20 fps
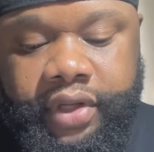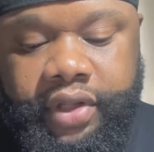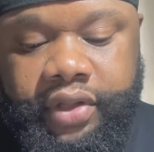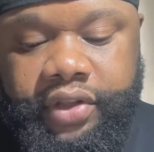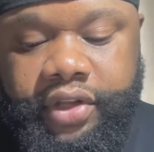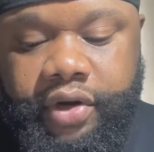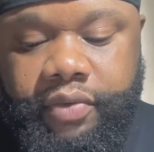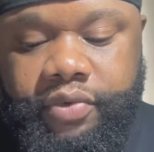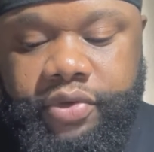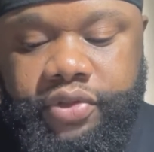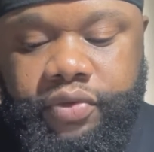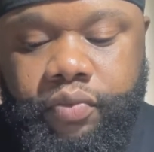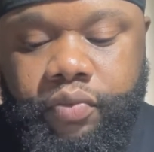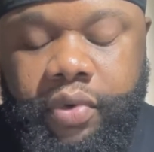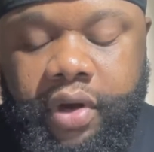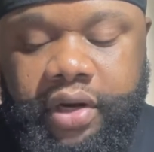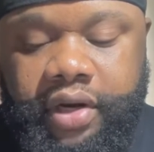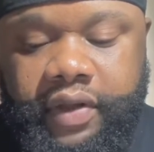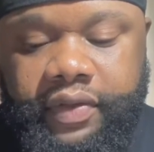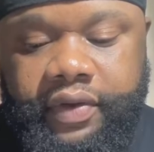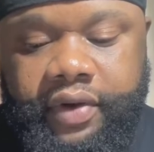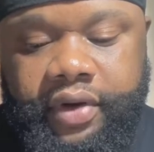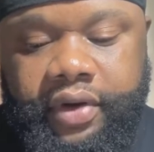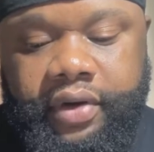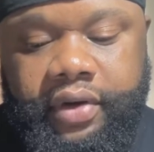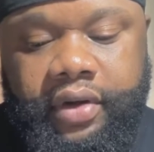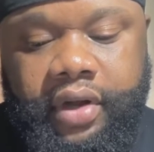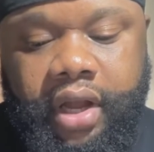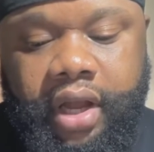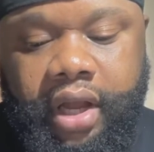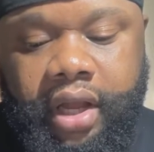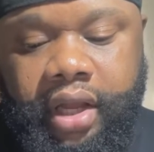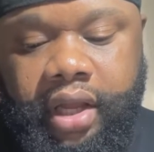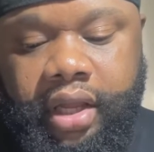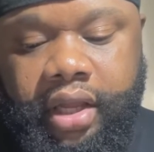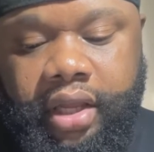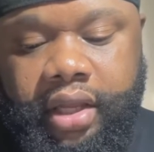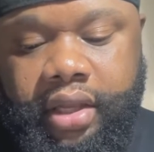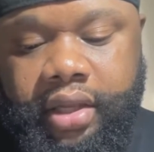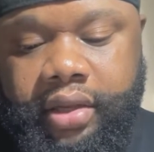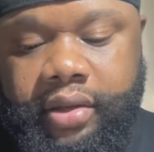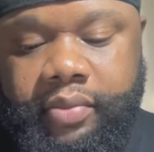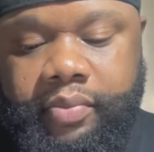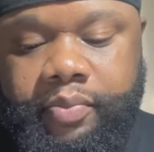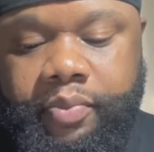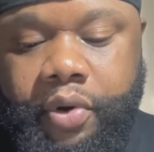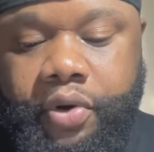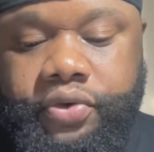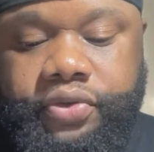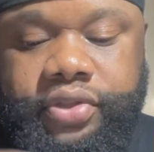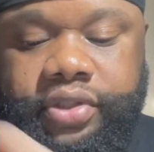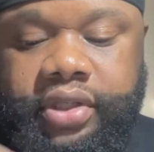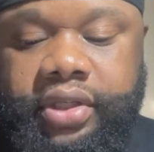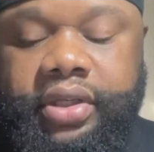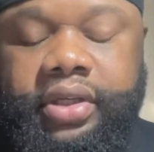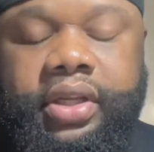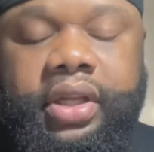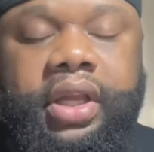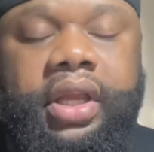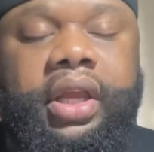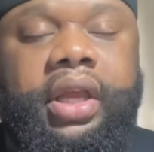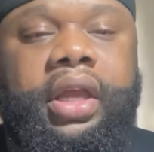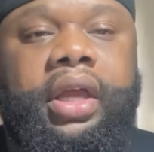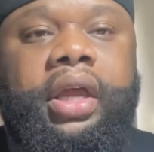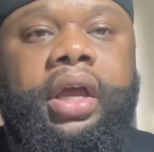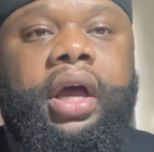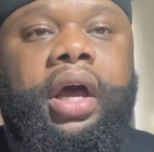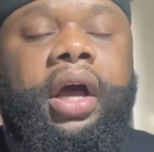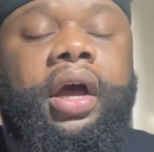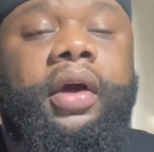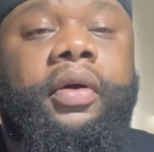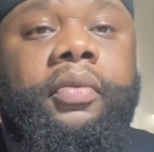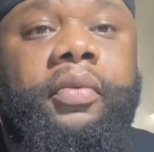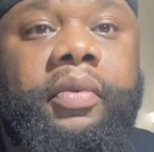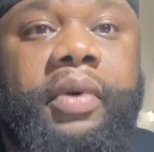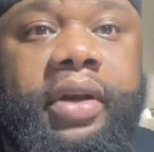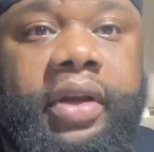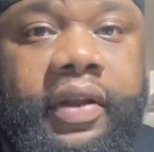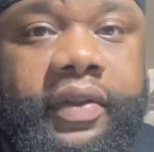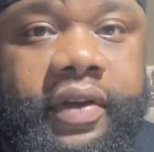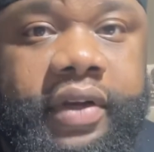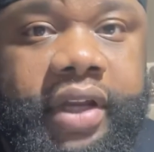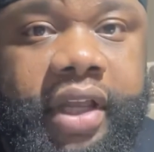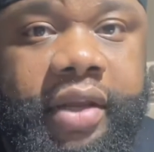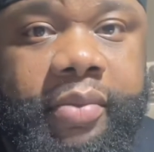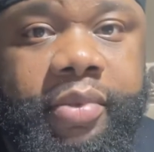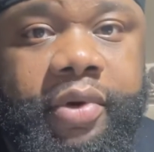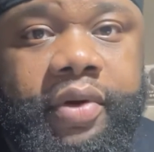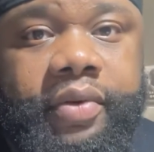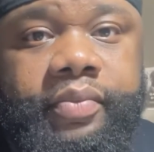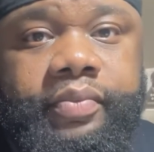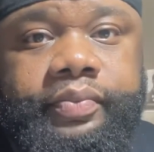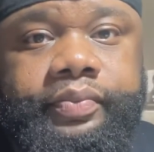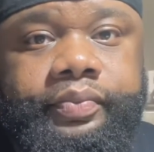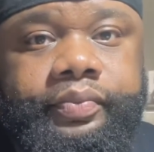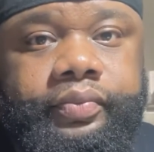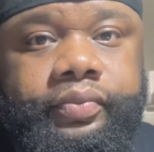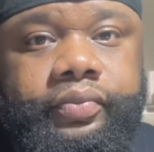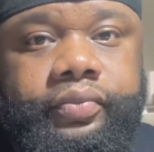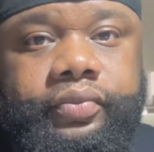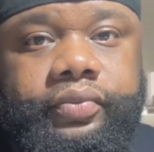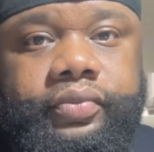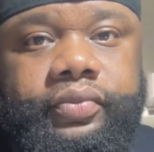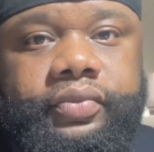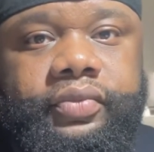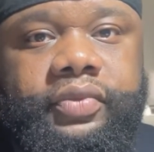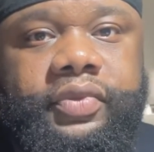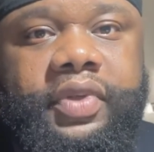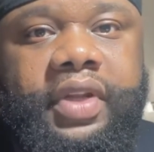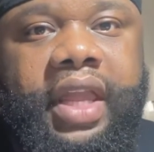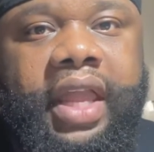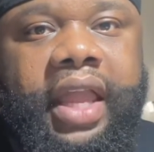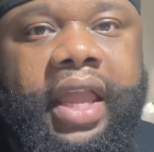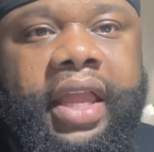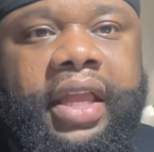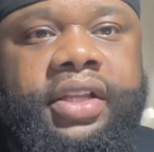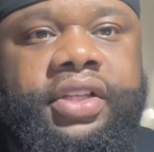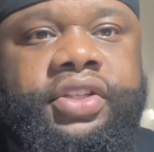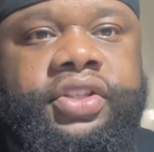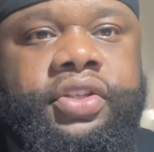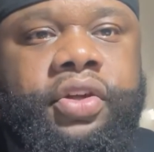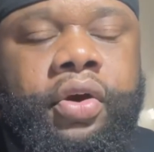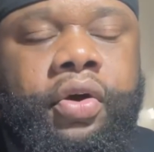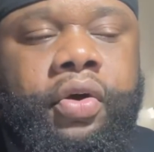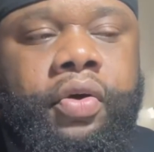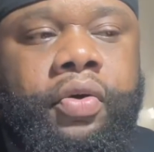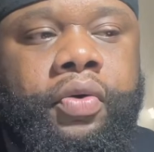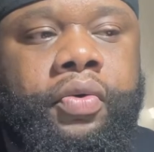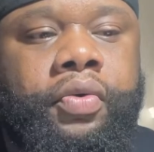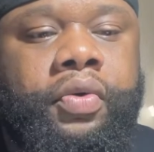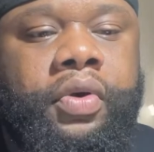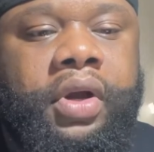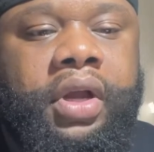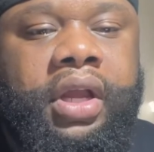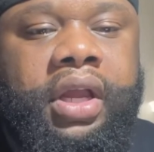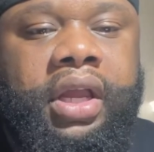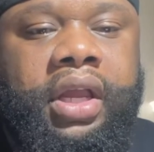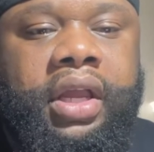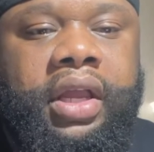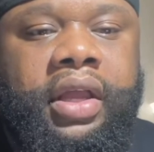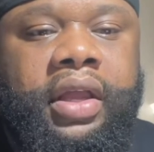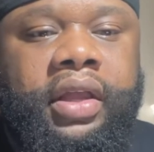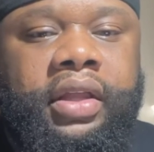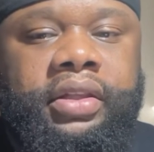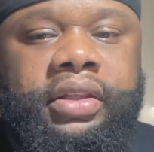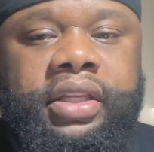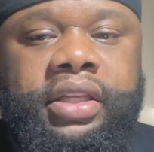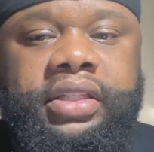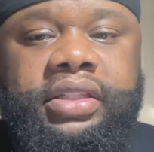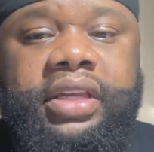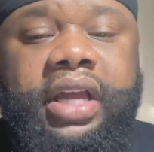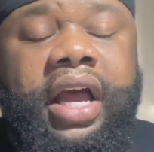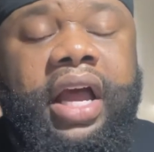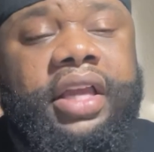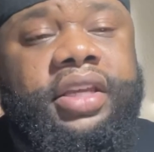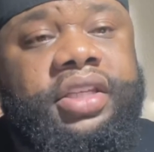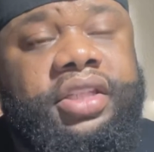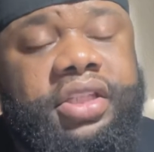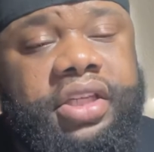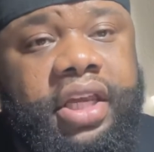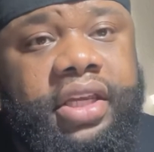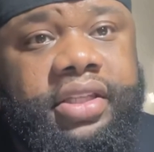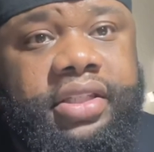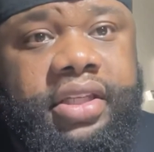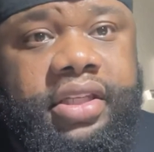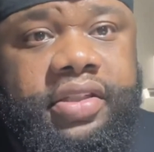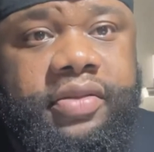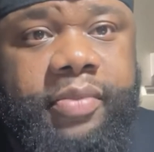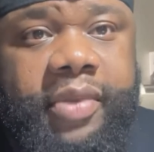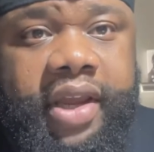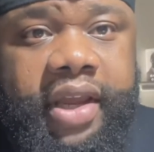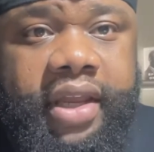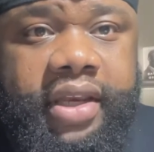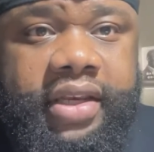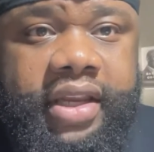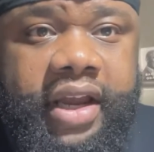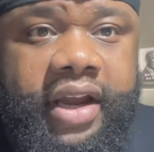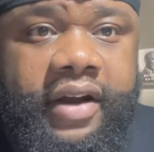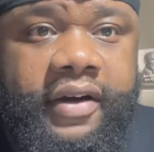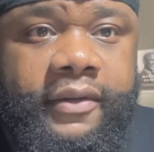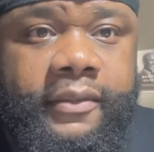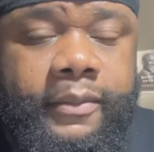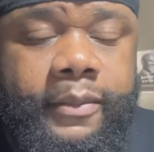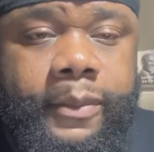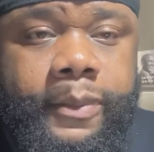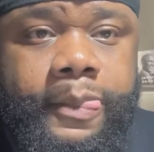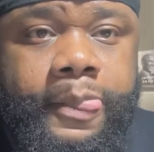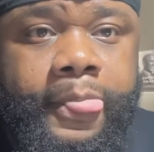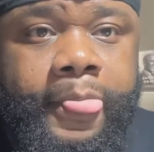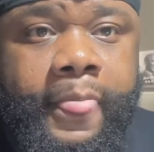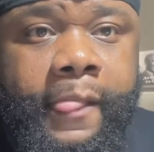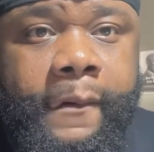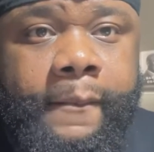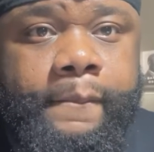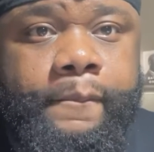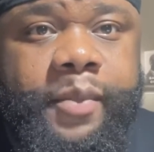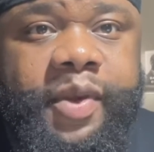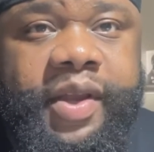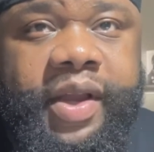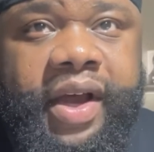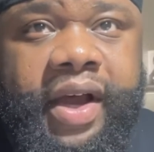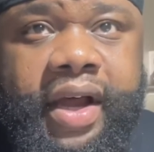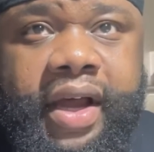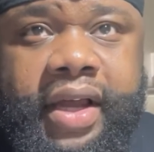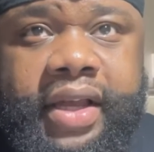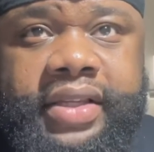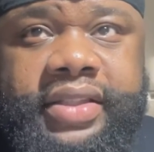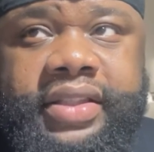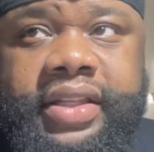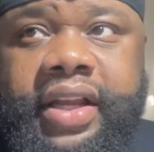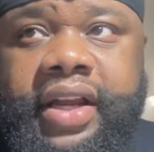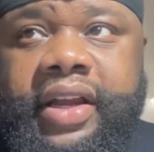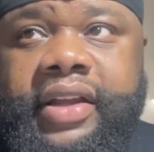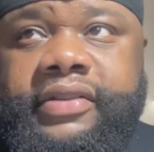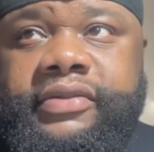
there was one other person, one other neighbor. And so these guys chased this man down because there